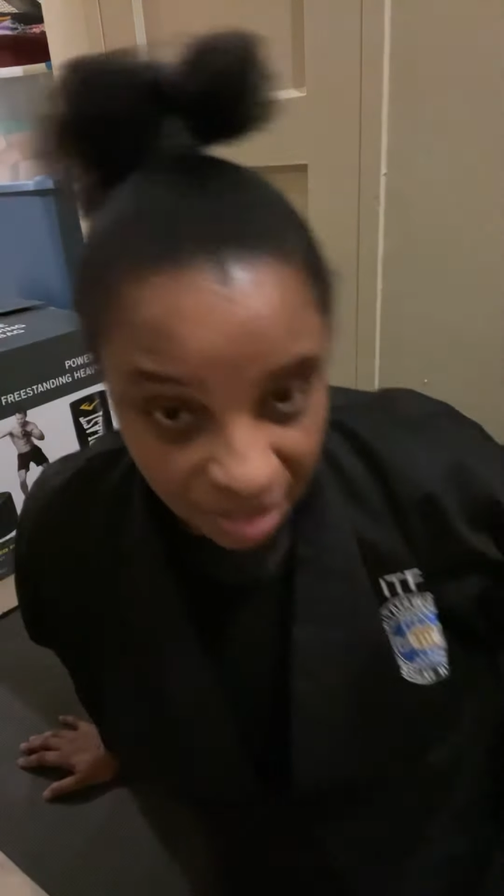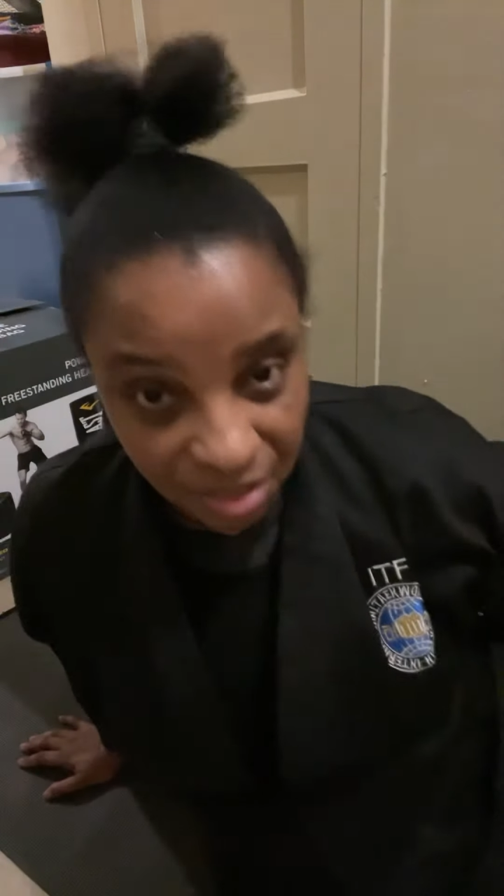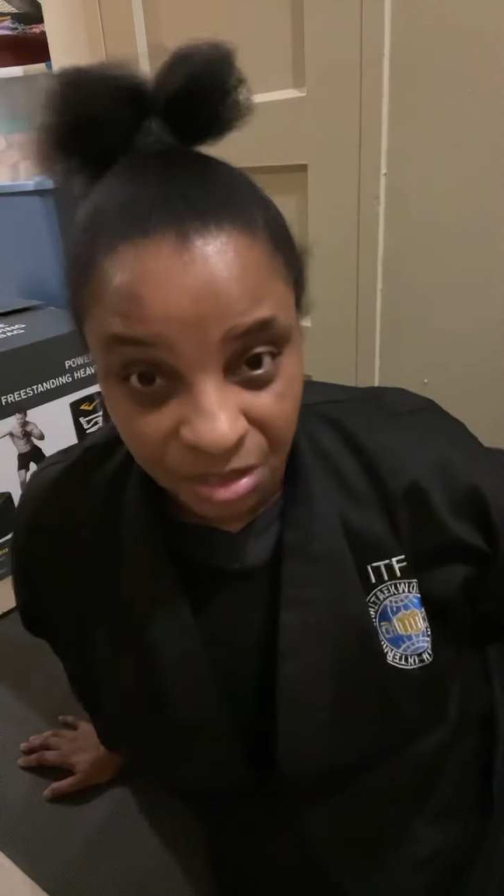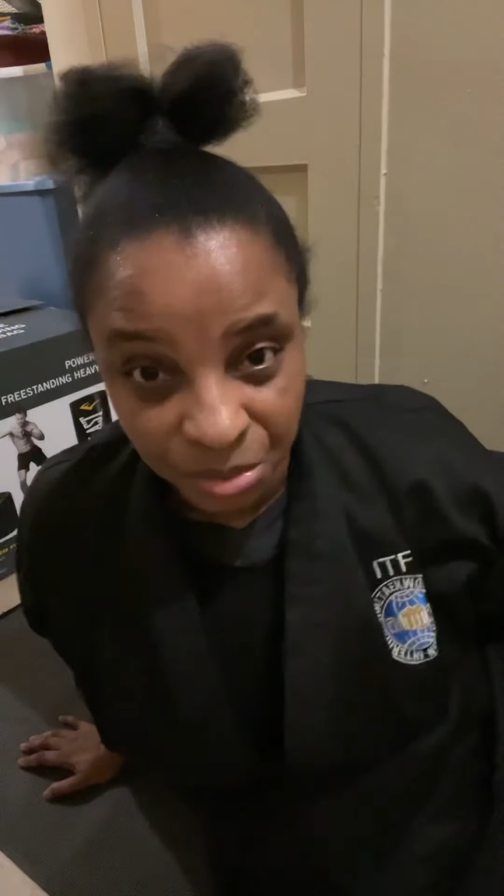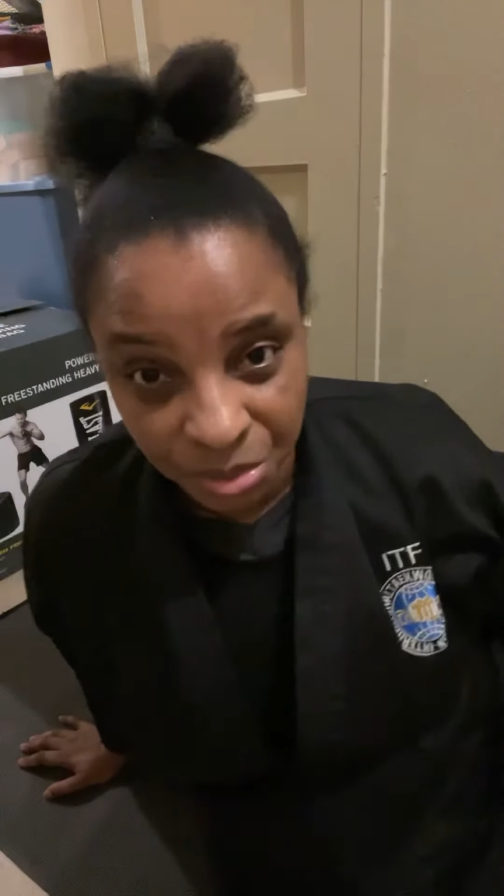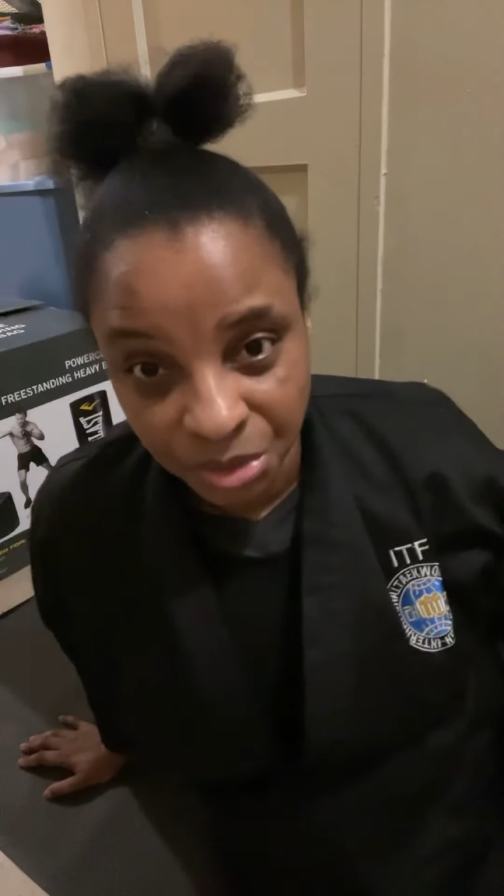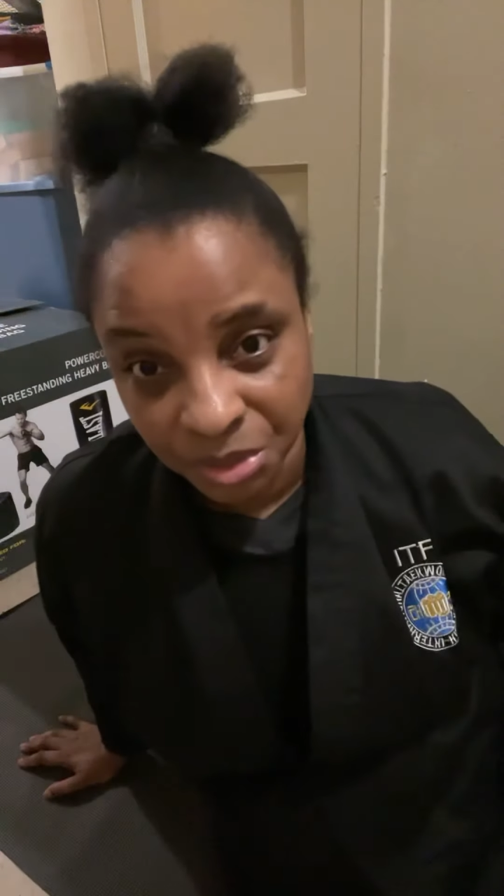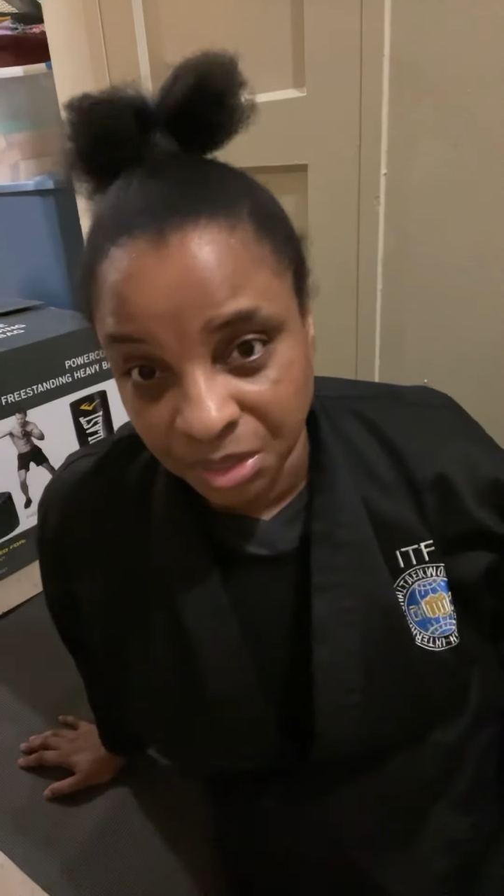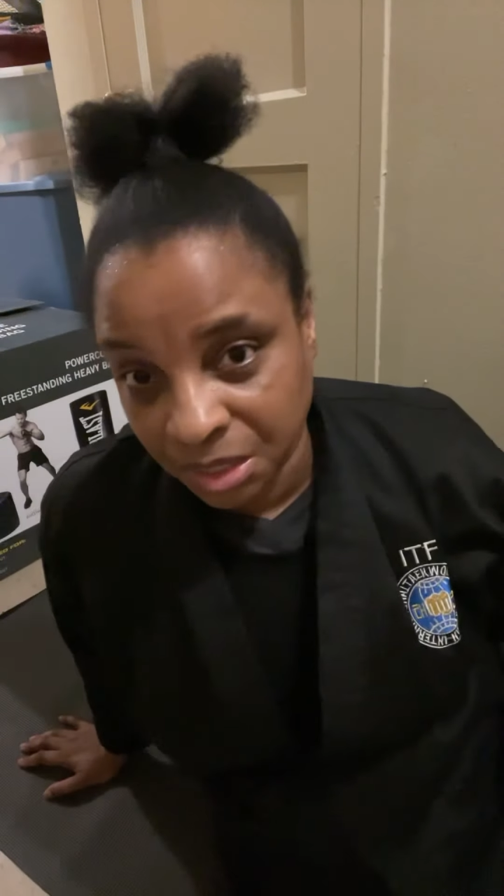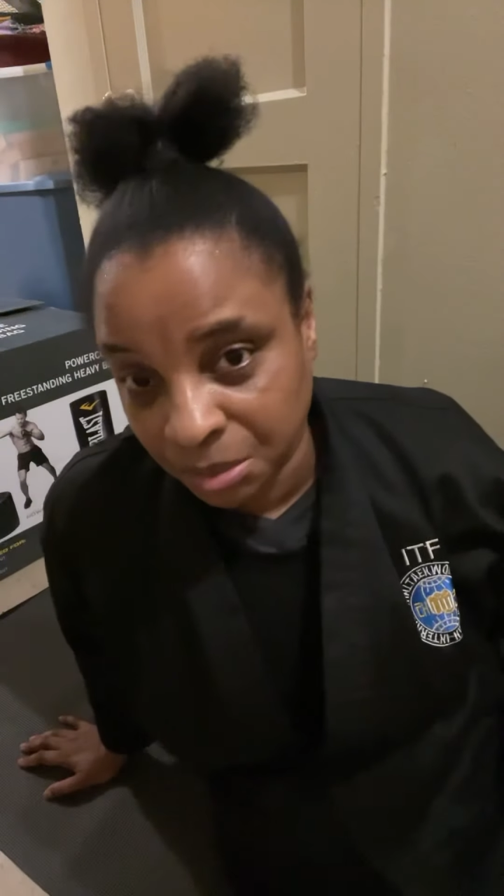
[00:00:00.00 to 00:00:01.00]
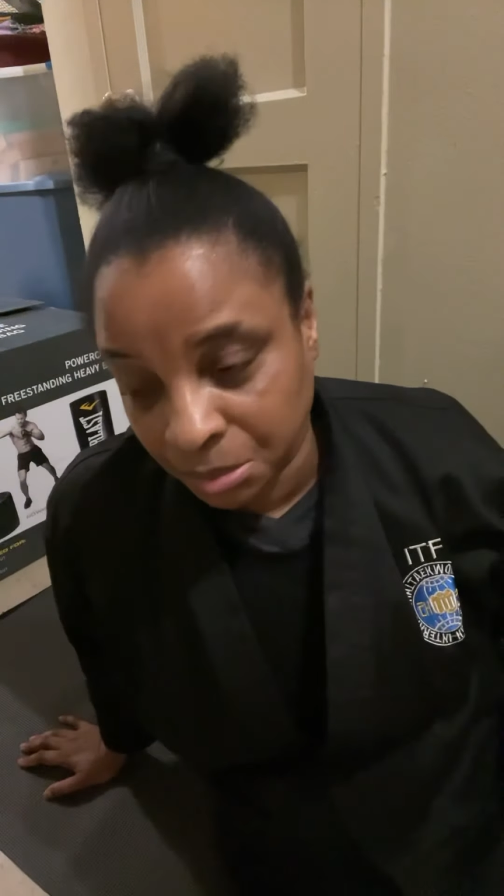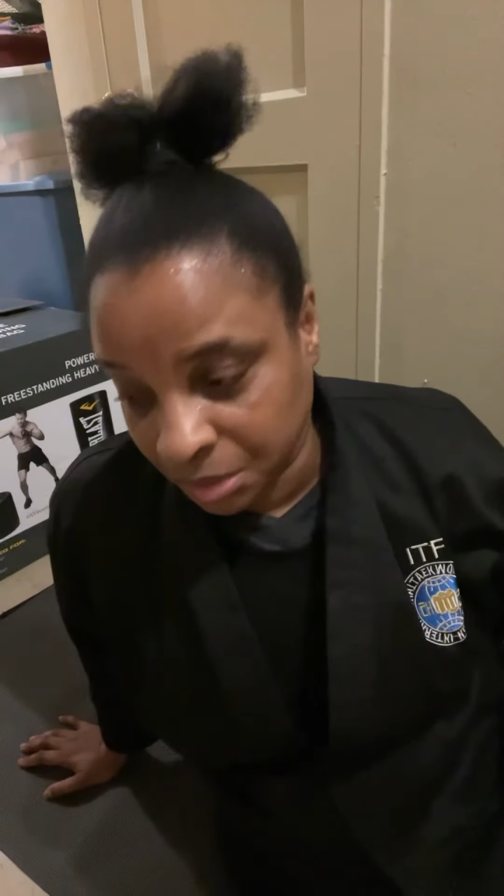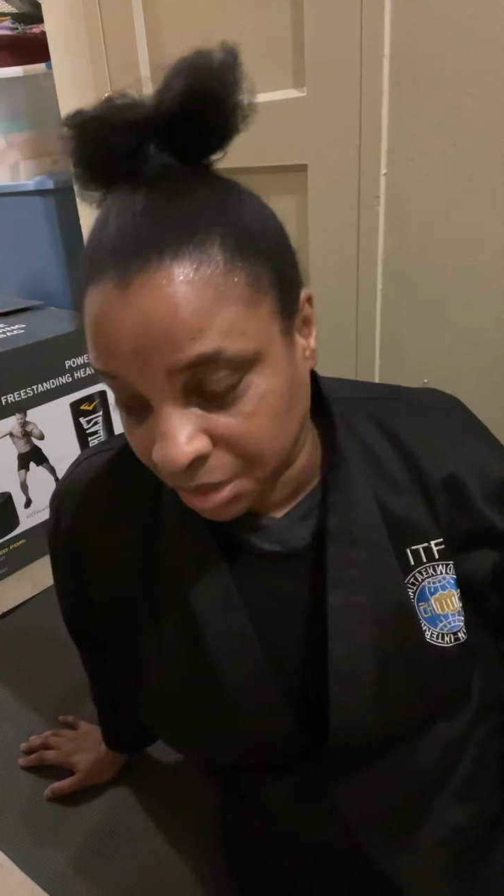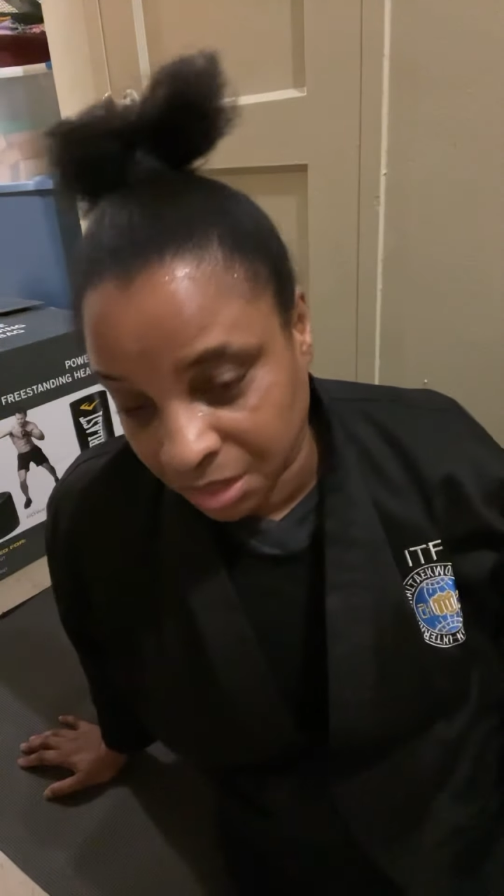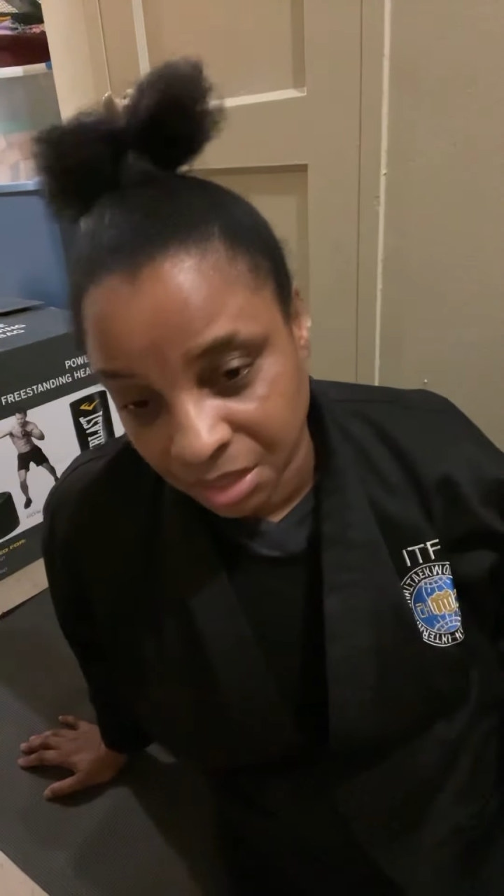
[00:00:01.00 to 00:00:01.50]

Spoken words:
that's what you see, but